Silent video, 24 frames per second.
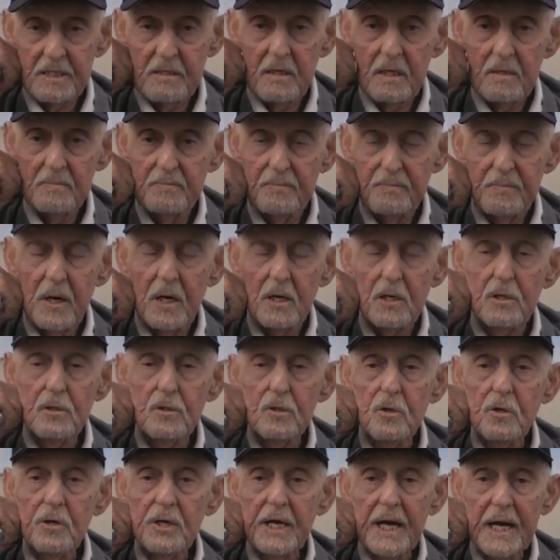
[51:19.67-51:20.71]

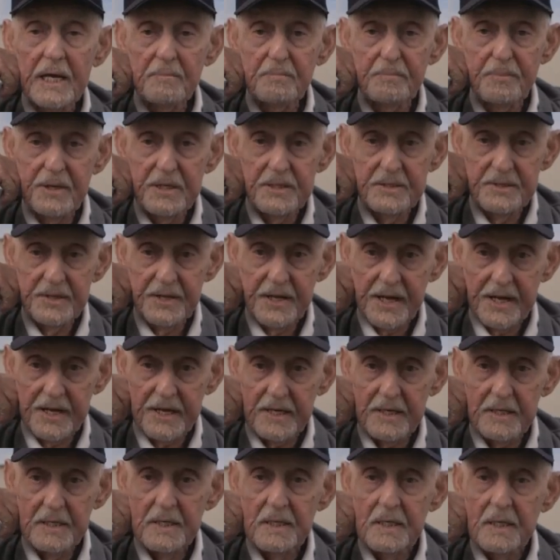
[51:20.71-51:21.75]
Gloria had been
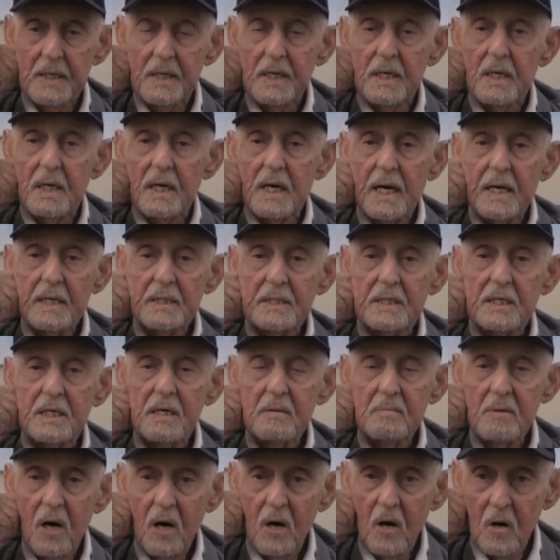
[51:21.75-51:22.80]
there and
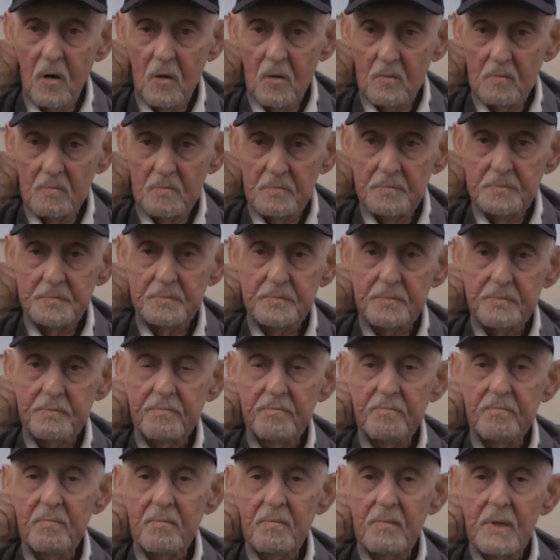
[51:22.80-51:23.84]
come home
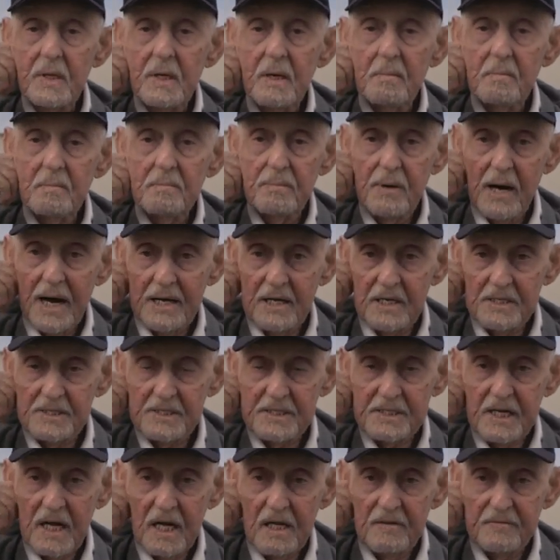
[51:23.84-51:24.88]
by
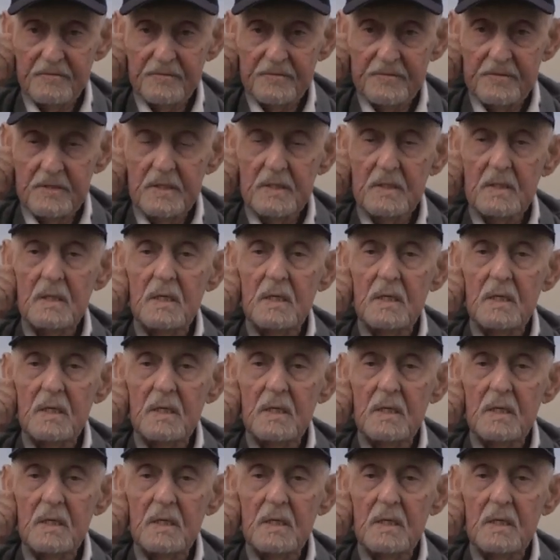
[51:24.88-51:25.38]
herself.